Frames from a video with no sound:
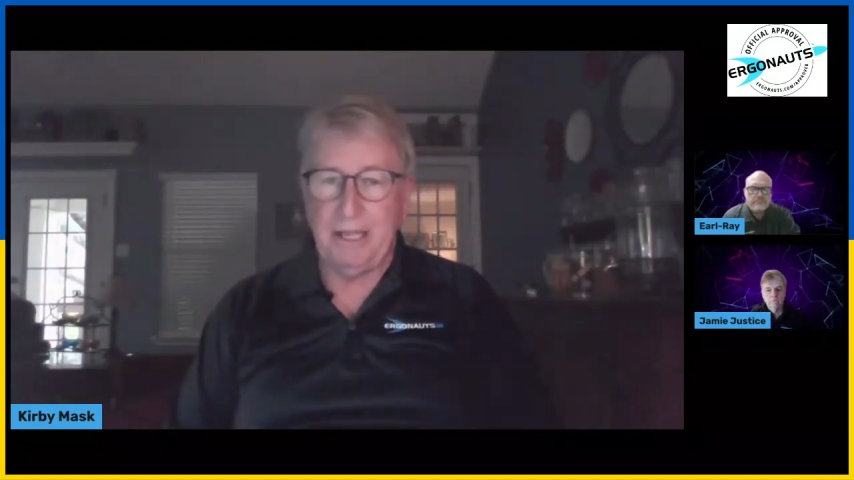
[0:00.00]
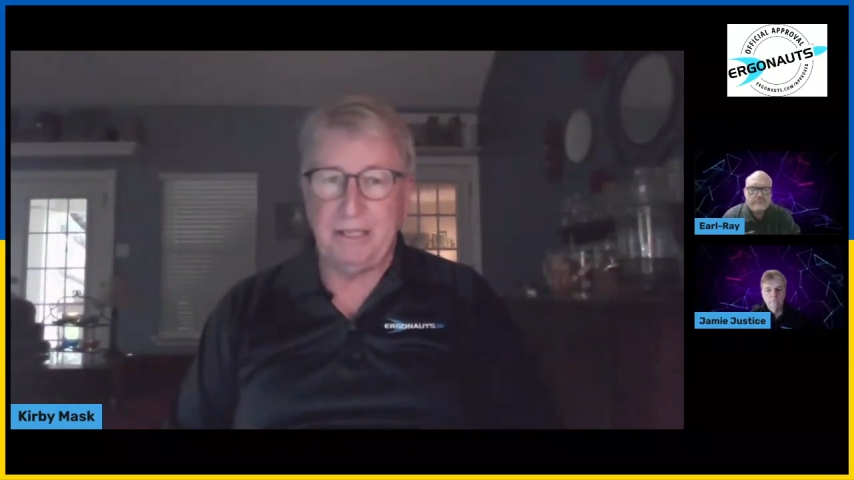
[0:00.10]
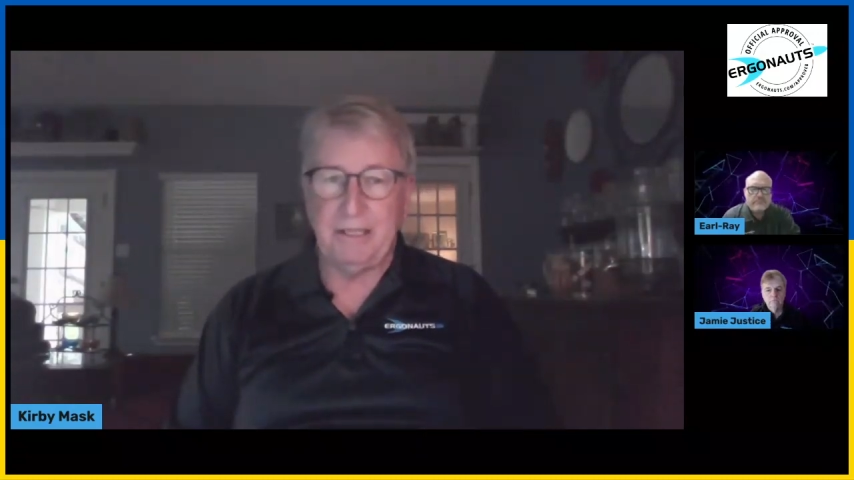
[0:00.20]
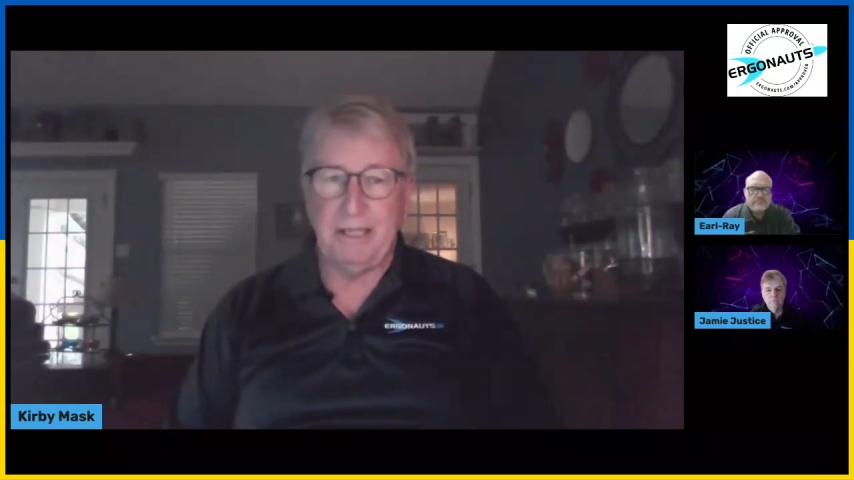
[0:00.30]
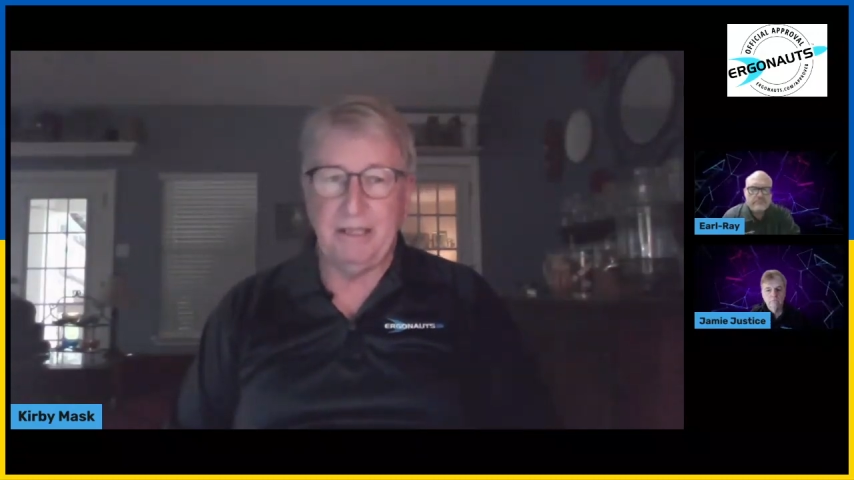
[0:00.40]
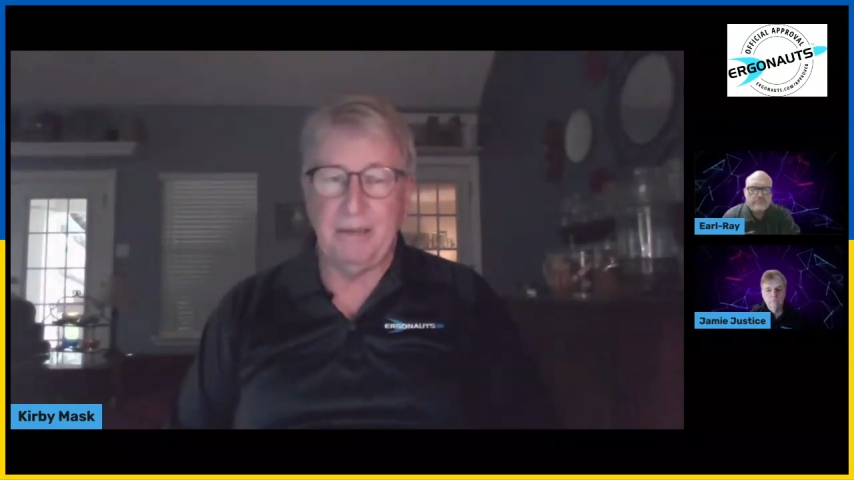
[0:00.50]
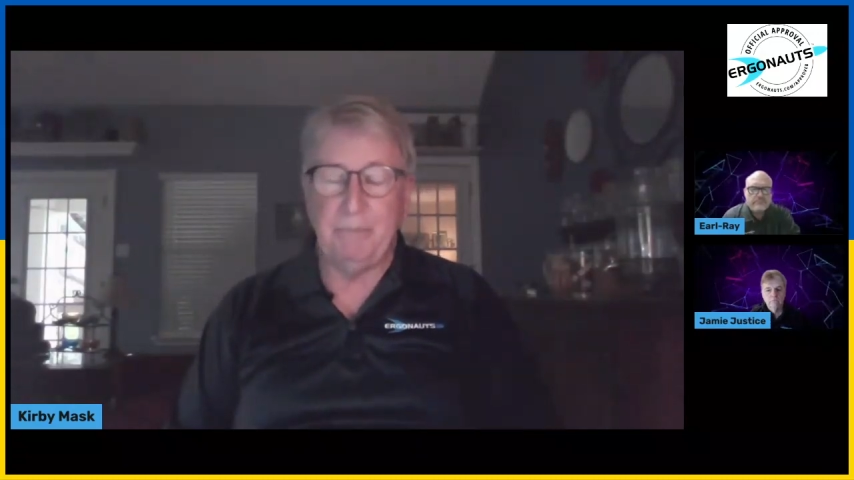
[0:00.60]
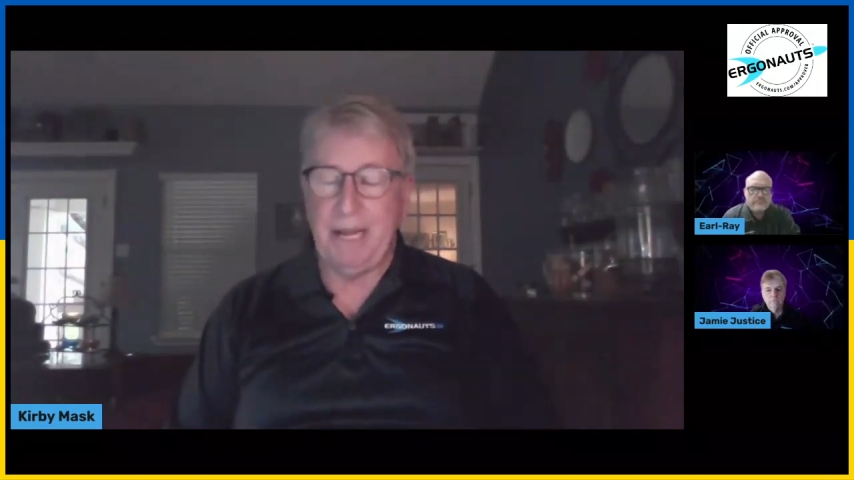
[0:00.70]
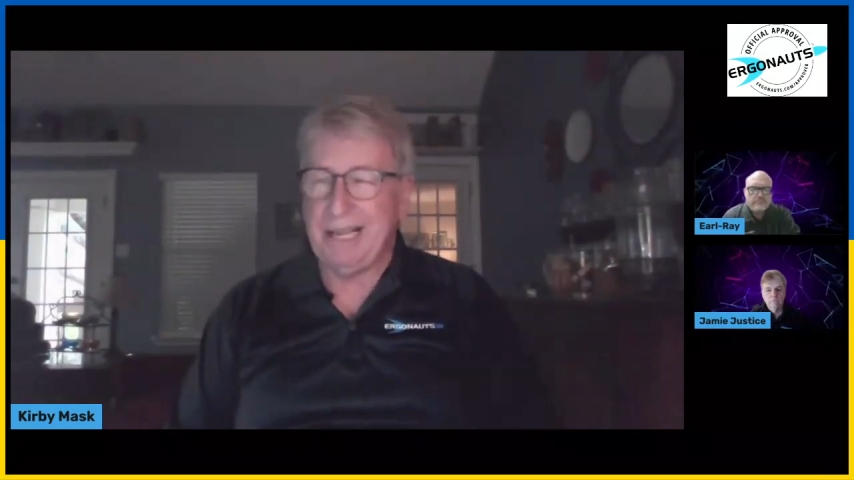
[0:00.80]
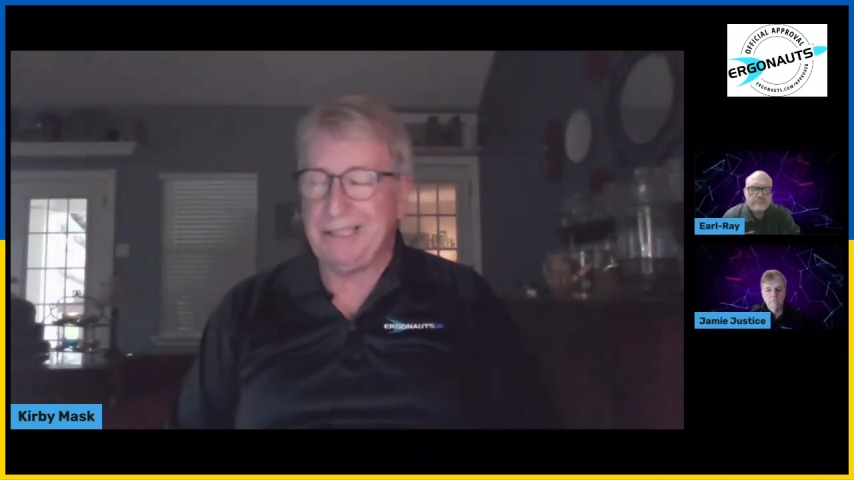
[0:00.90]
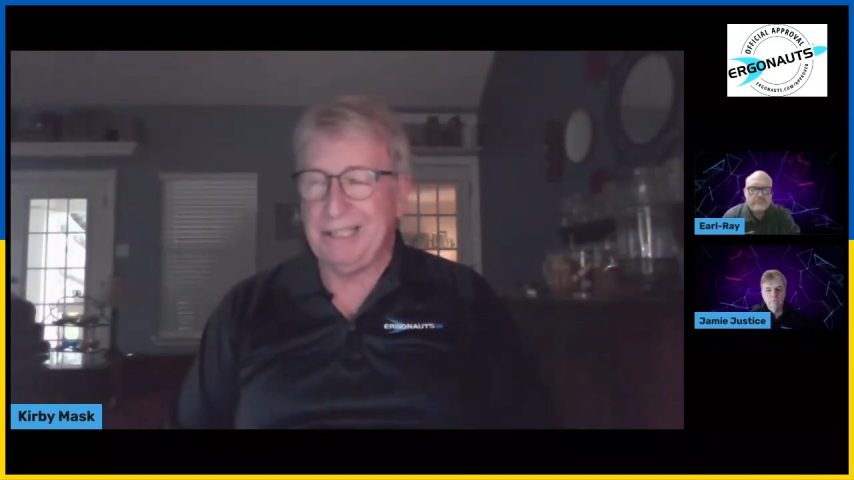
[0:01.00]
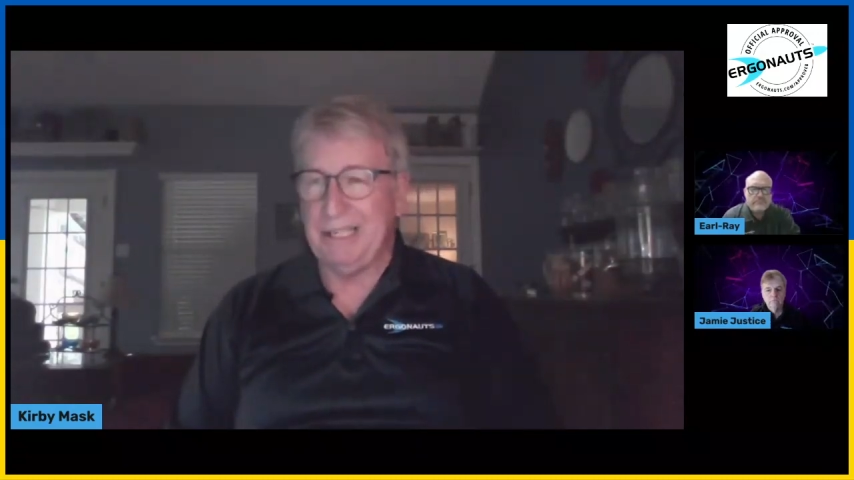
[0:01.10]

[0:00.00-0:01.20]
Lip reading: test and I passed